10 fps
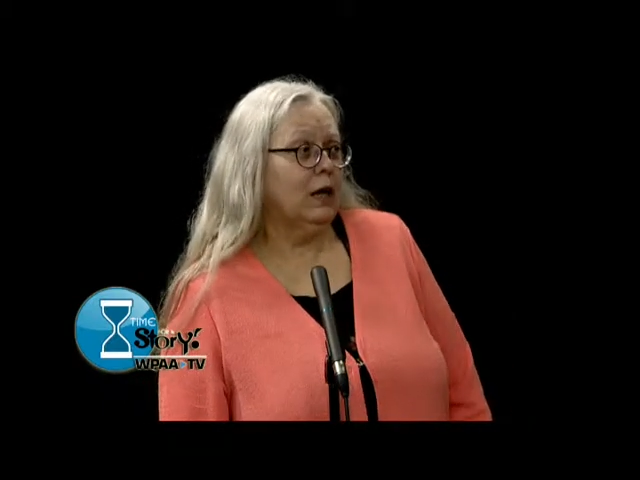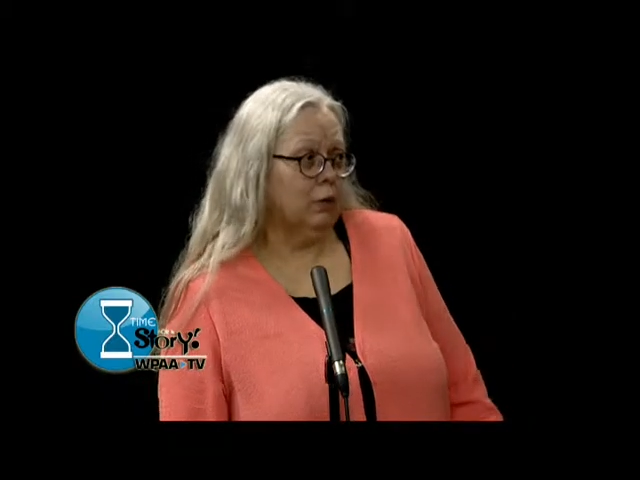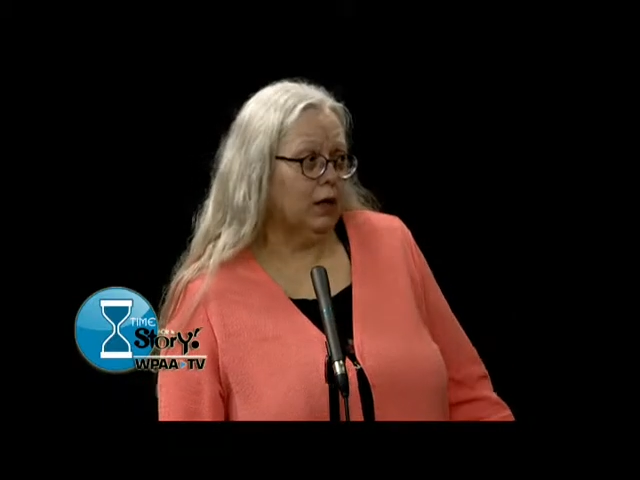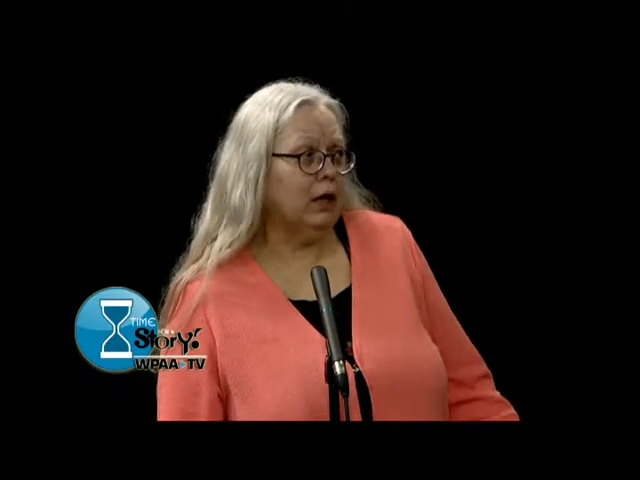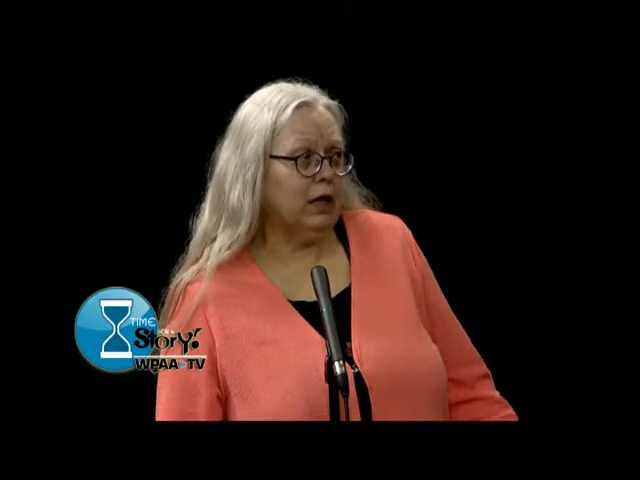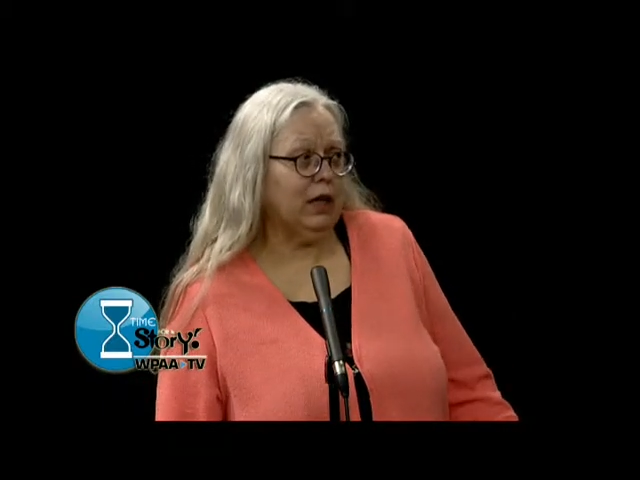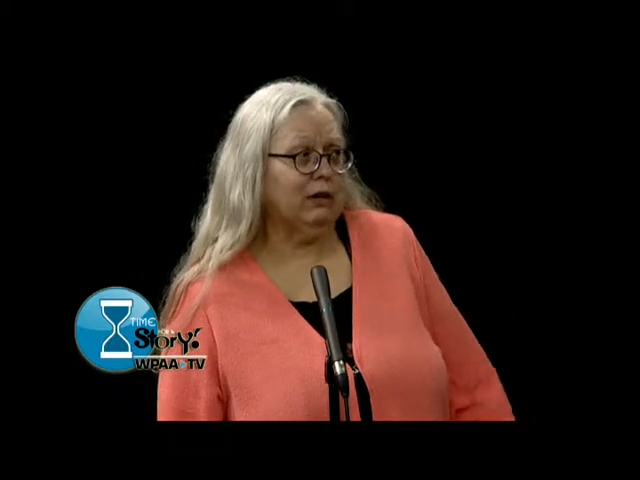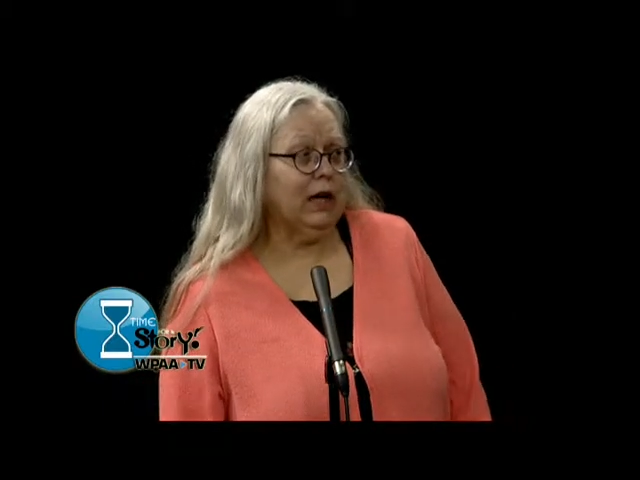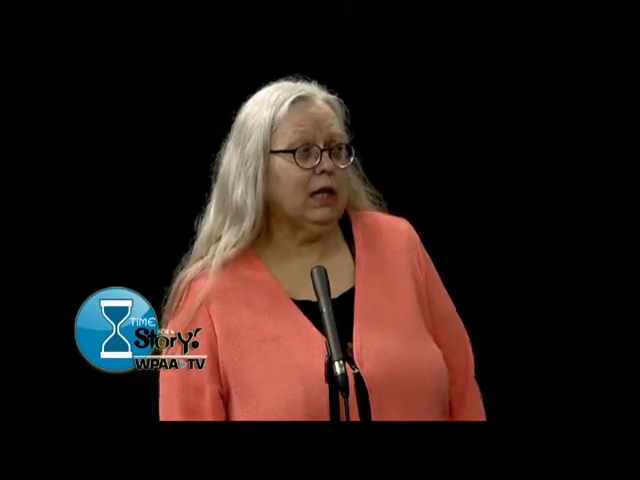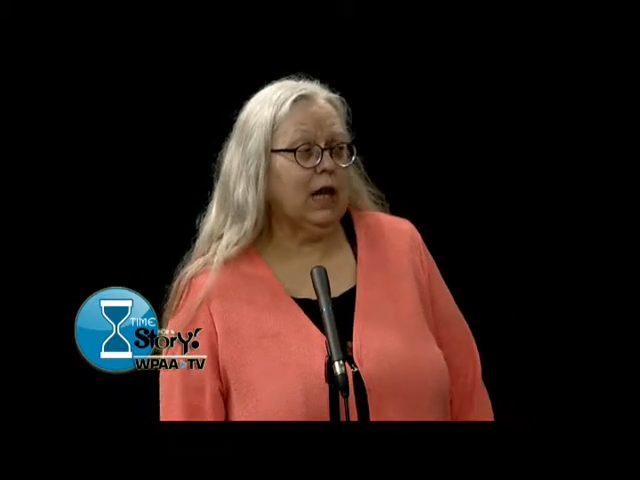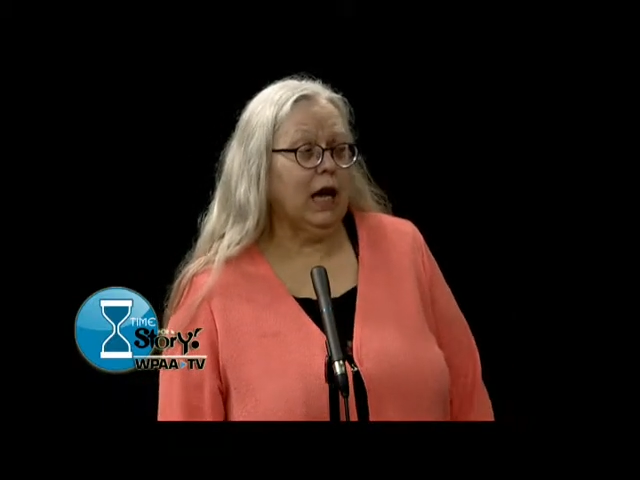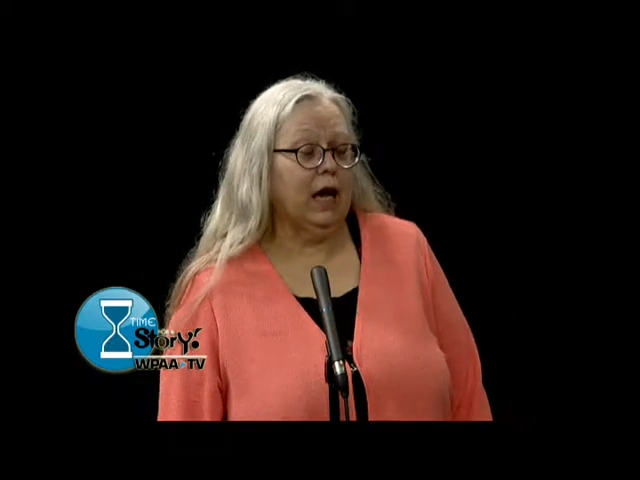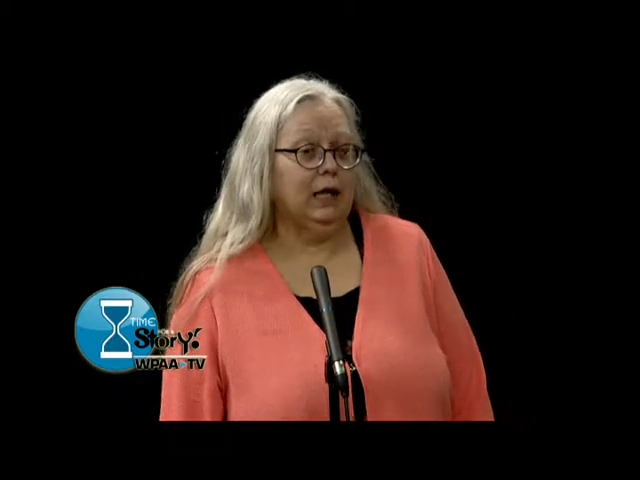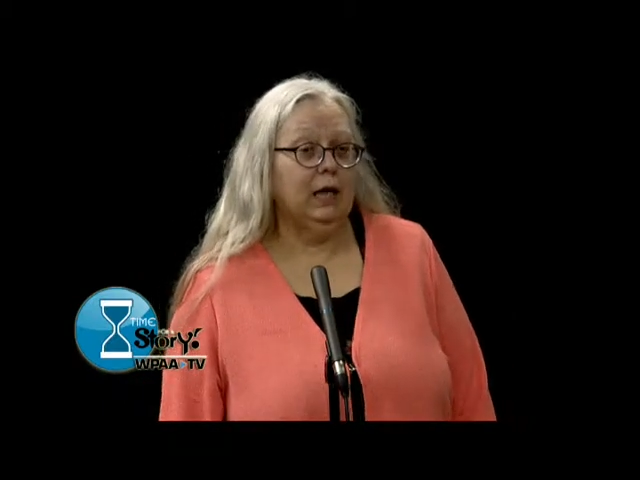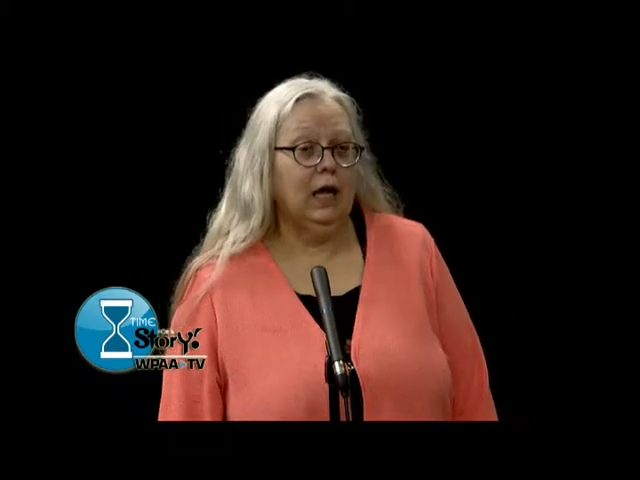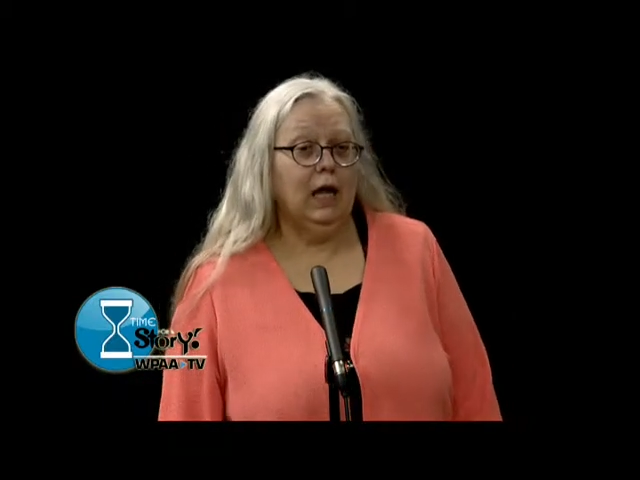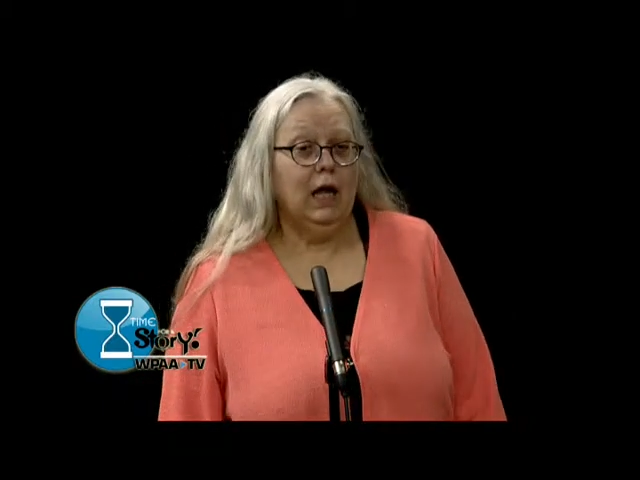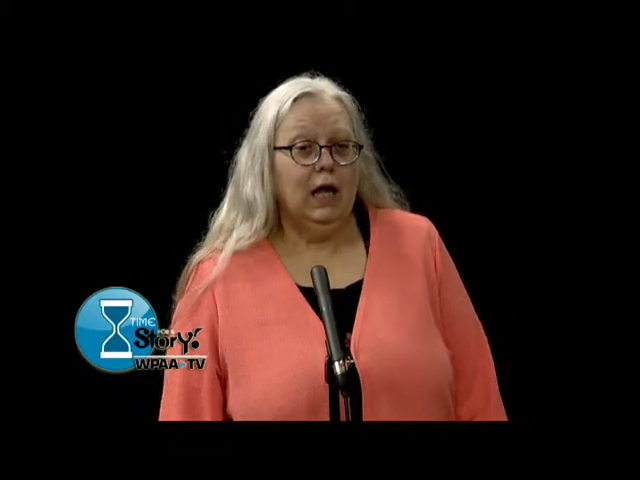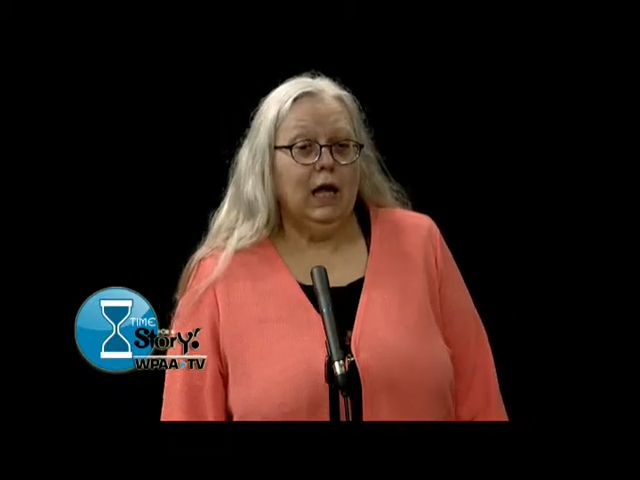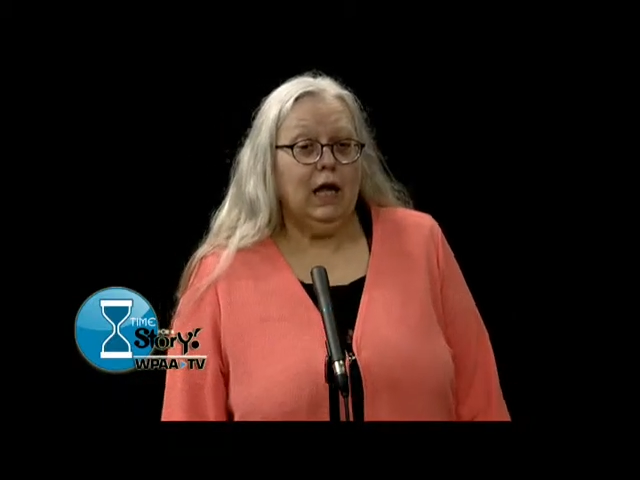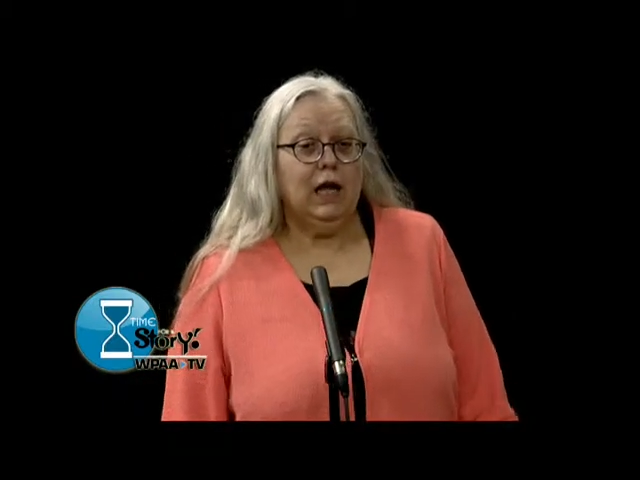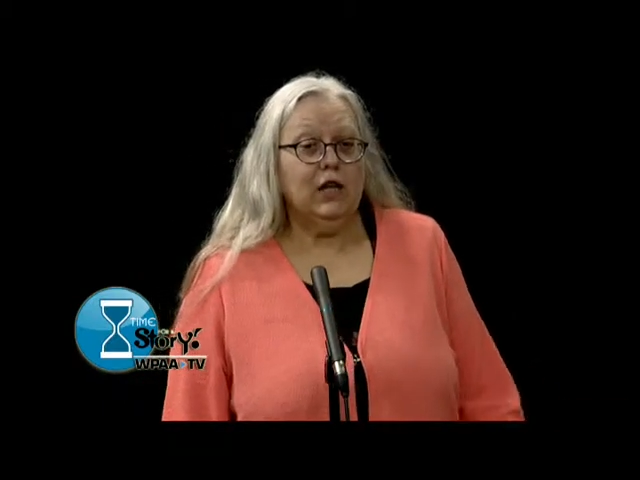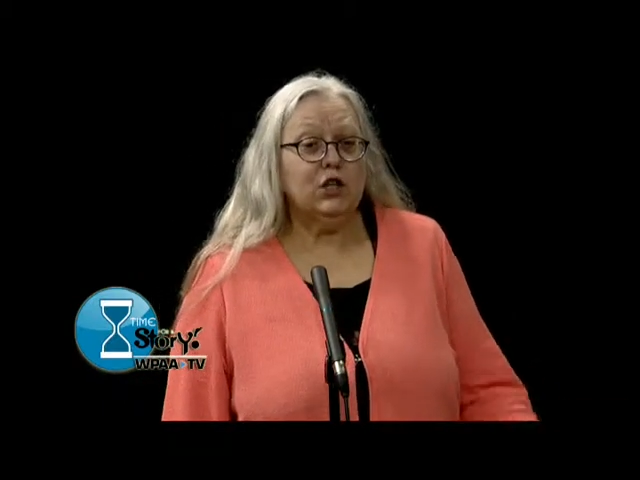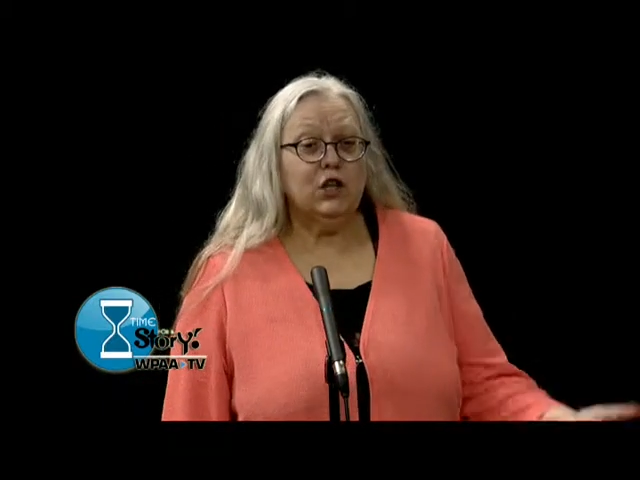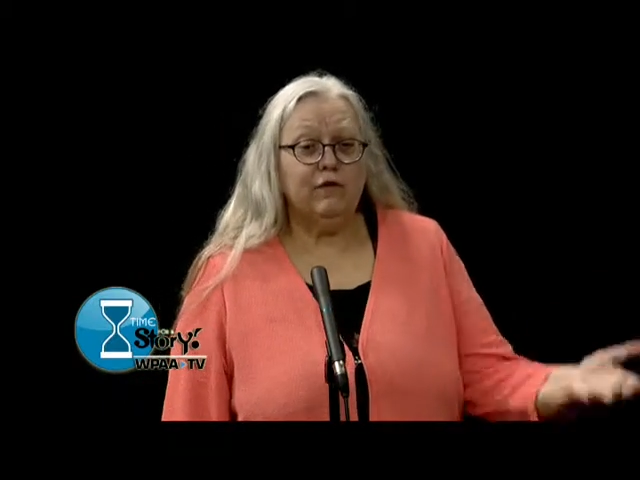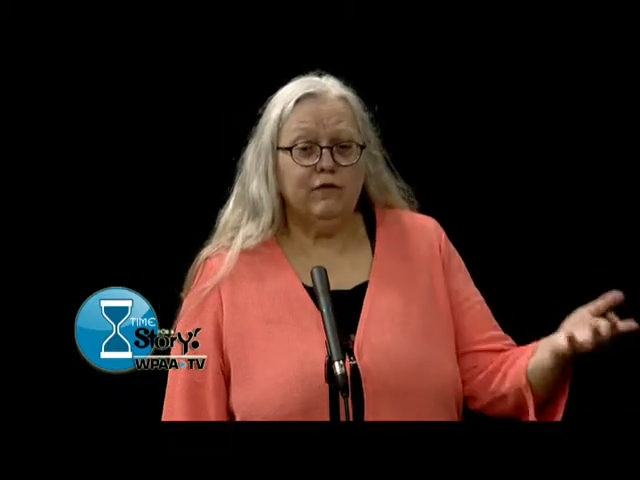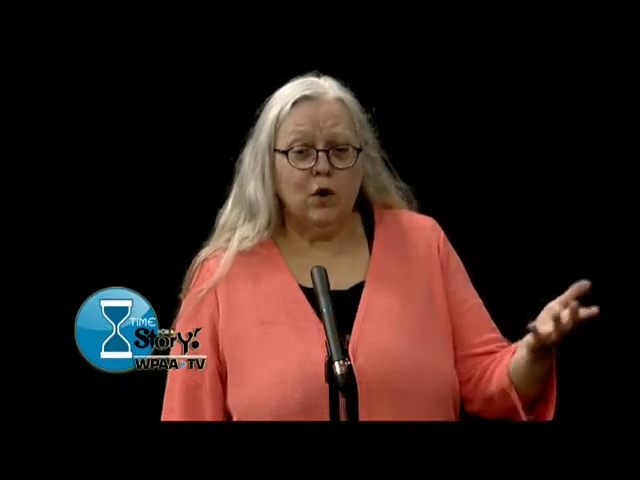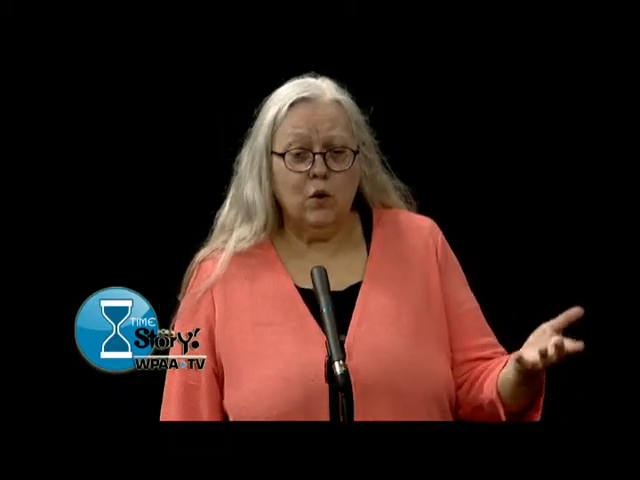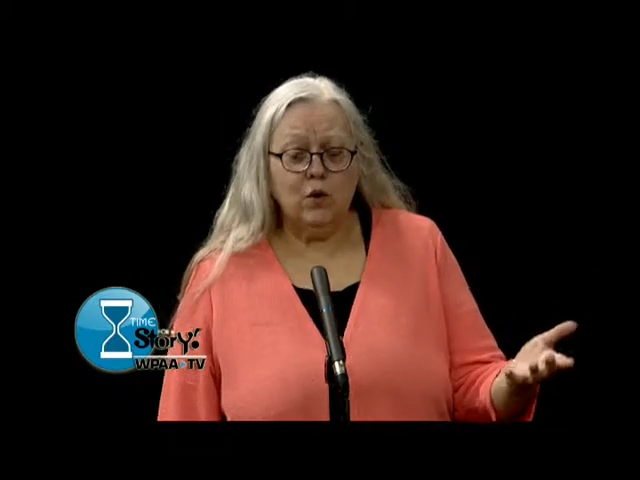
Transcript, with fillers: work on Care Online. He took a phone